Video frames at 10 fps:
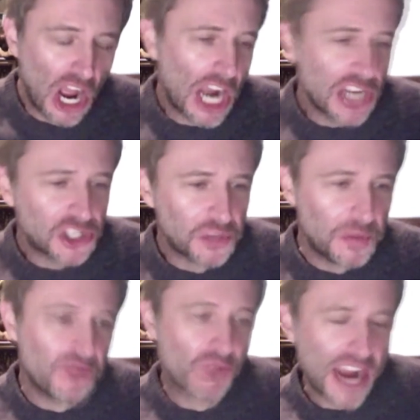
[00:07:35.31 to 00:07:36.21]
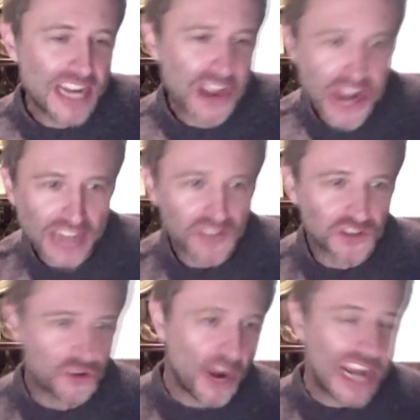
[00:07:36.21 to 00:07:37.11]
I should be writing the next
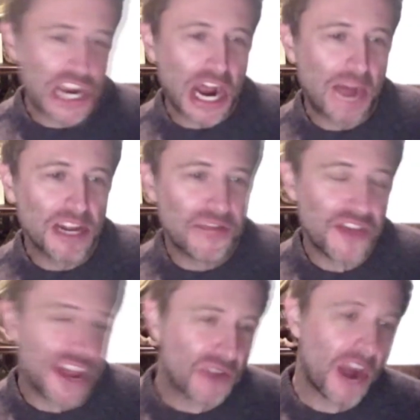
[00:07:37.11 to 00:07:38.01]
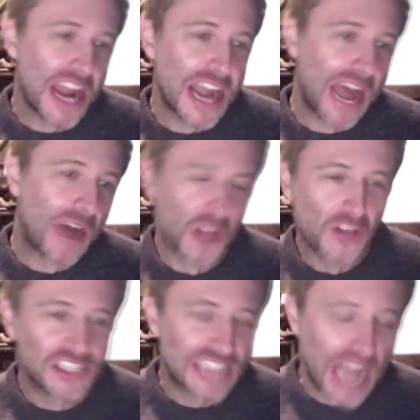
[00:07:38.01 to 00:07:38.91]
great comedy thing right now with all
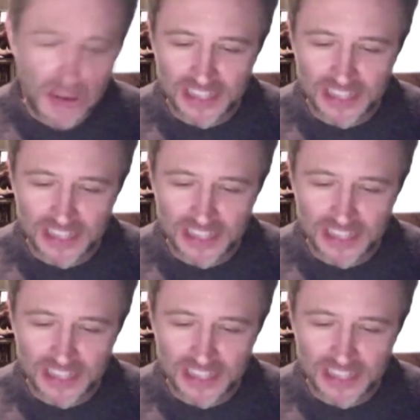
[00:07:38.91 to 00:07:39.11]
this time.